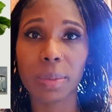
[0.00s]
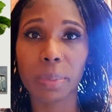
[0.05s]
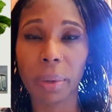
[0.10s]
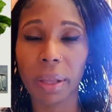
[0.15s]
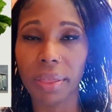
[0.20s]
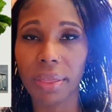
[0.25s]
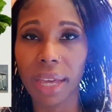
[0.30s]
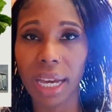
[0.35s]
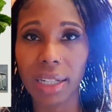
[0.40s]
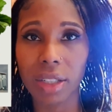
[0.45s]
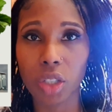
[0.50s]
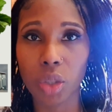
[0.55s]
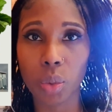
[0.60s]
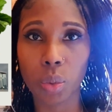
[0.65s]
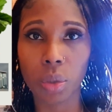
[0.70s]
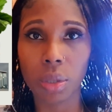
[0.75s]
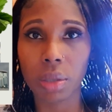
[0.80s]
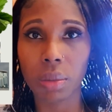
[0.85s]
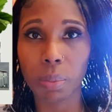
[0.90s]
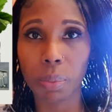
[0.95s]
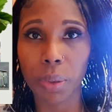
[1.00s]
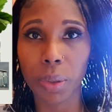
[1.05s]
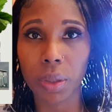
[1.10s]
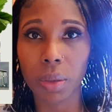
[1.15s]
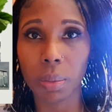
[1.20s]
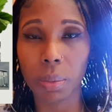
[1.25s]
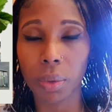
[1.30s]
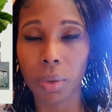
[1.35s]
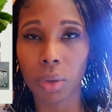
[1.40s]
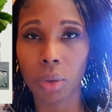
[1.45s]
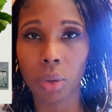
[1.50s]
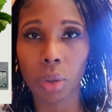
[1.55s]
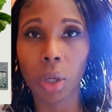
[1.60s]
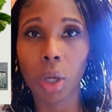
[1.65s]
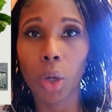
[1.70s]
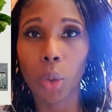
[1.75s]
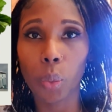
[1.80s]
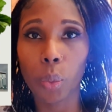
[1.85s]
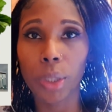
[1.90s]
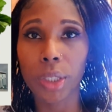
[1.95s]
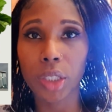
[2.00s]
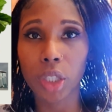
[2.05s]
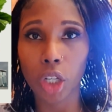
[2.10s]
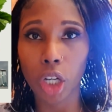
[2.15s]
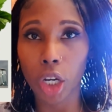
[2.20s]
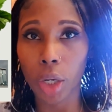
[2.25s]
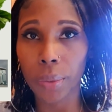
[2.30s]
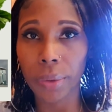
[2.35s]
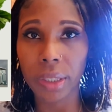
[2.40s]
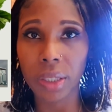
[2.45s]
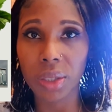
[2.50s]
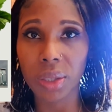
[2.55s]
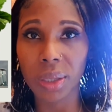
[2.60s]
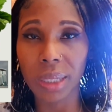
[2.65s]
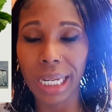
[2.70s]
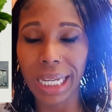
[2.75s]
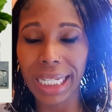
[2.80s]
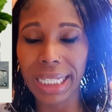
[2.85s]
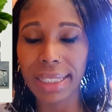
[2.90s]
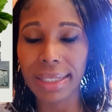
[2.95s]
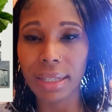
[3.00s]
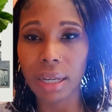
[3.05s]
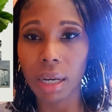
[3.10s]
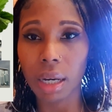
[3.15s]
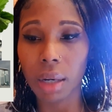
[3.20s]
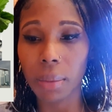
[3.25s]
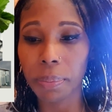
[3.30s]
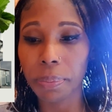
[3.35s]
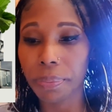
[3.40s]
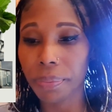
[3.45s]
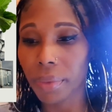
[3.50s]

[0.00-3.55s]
but that just wasn't possible, which I'll go into later.